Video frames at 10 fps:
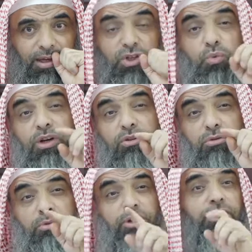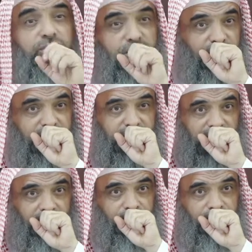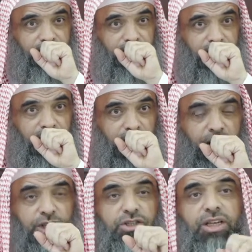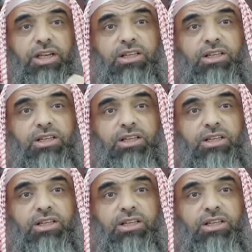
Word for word: It's one of the merits of Islam. See,